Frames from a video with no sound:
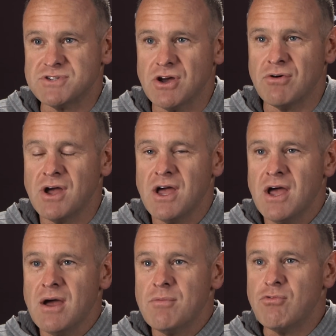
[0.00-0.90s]
So
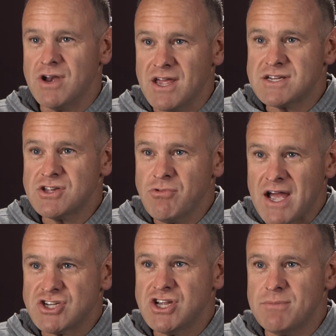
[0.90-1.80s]
but when you get to the
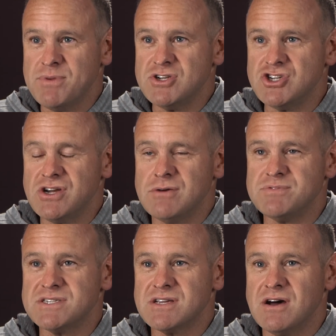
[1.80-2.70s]
WAC
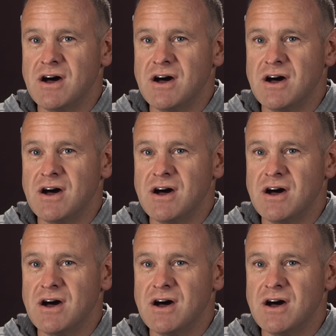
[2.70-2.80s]
Championships,